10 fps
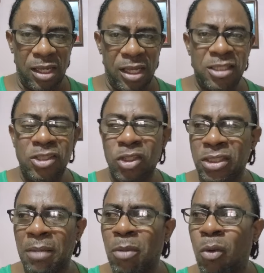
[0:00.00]
It's just
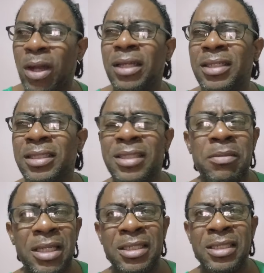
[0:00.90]
about what? It's
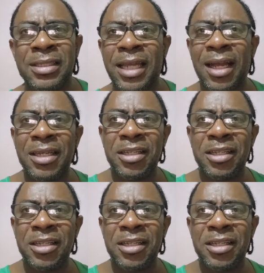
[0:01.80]
a second